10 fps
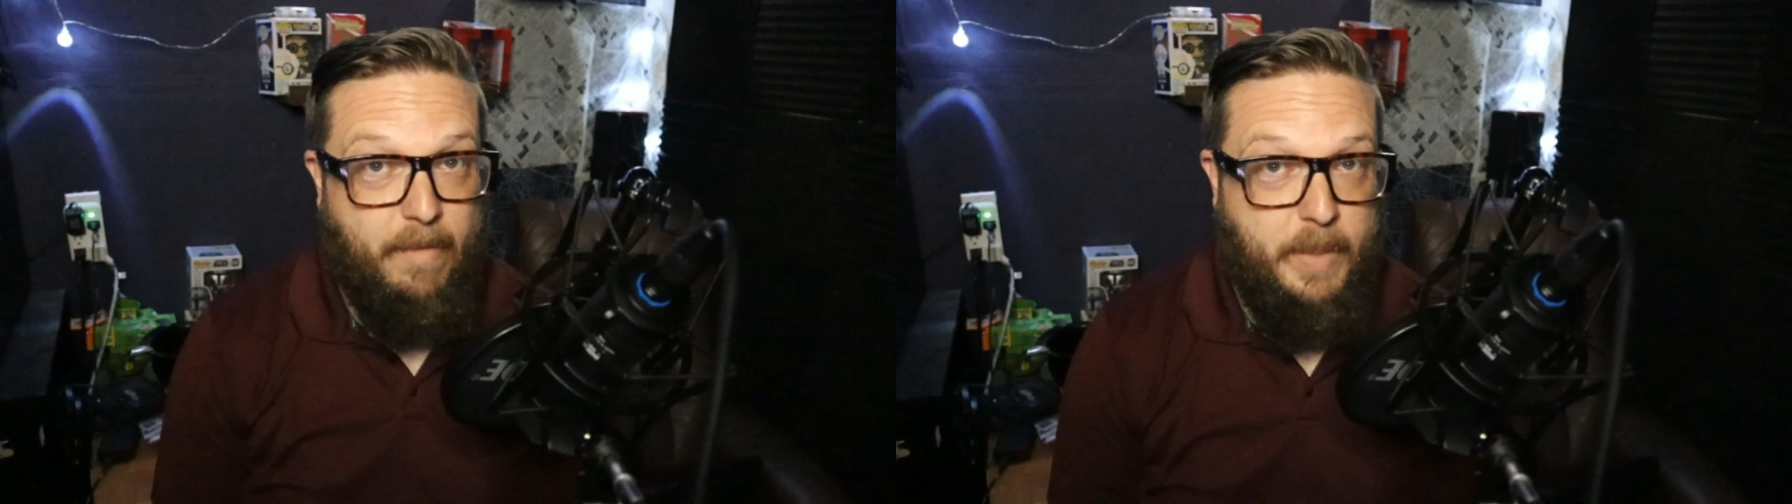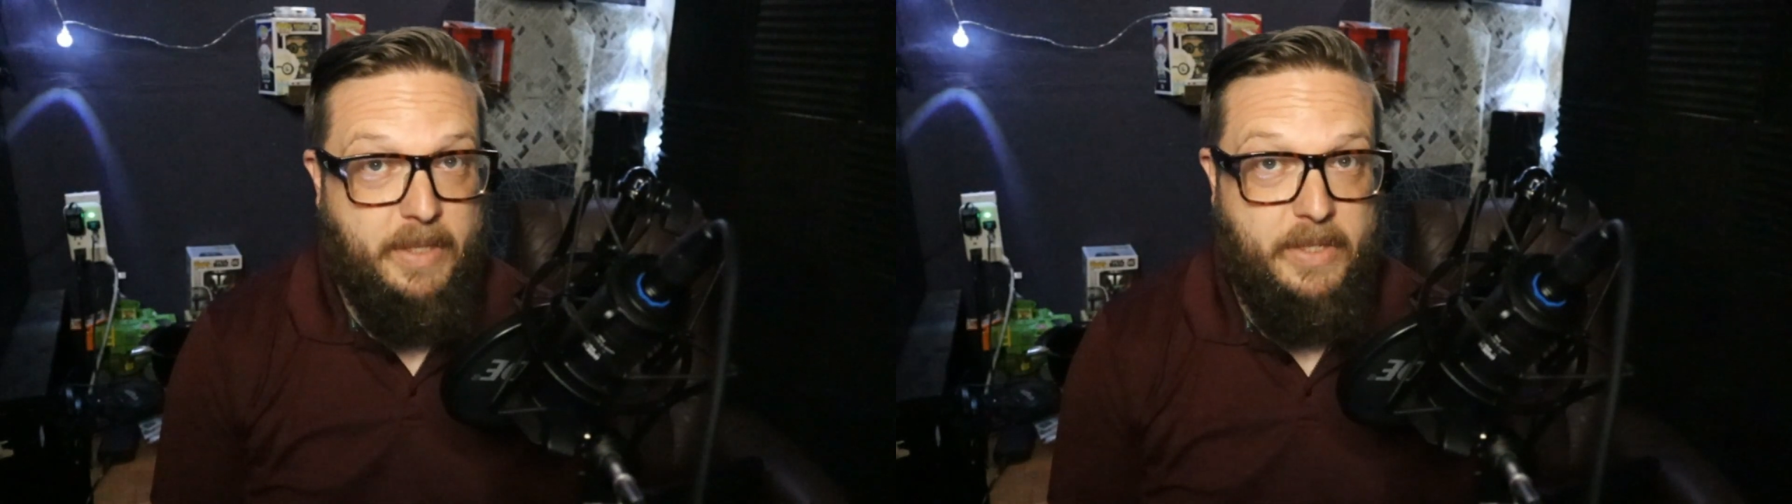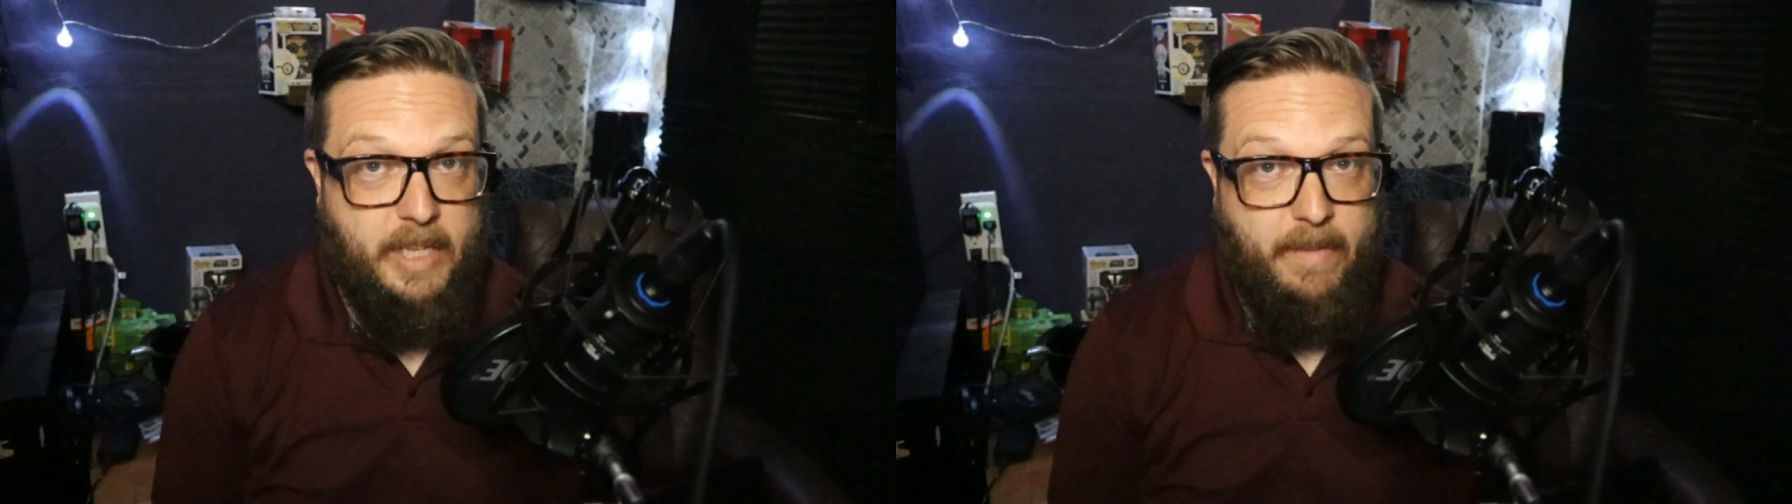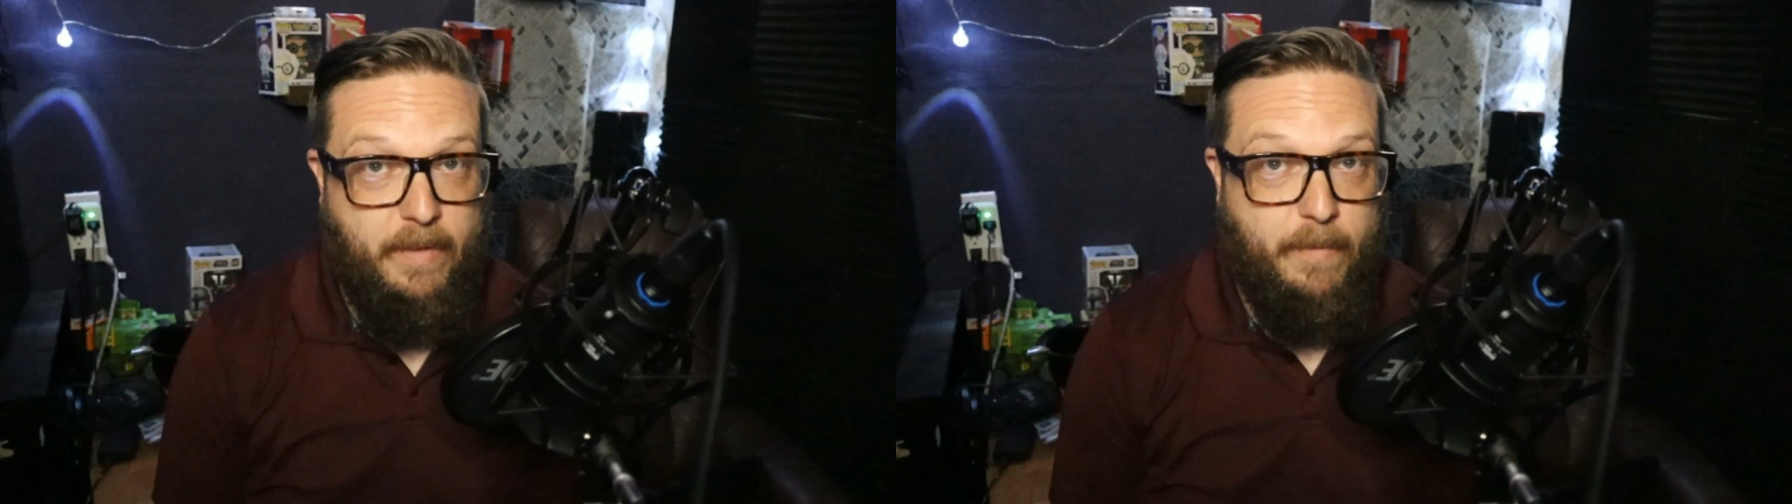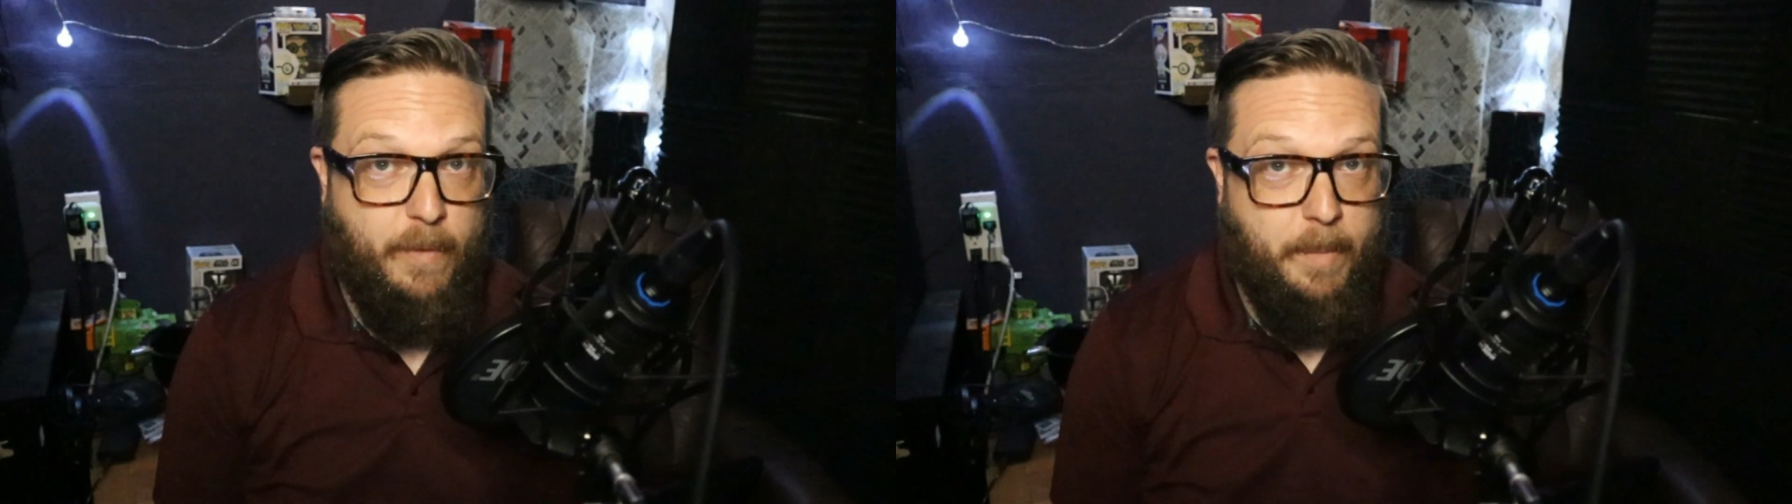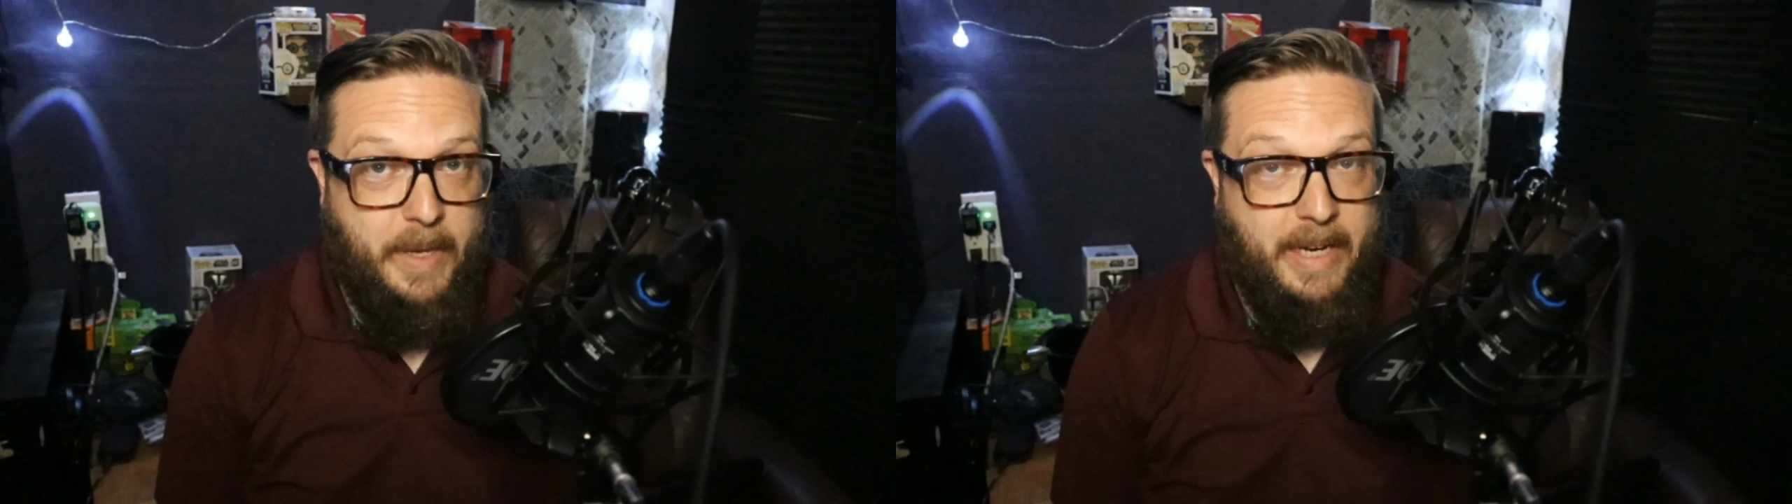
been saving for a bit,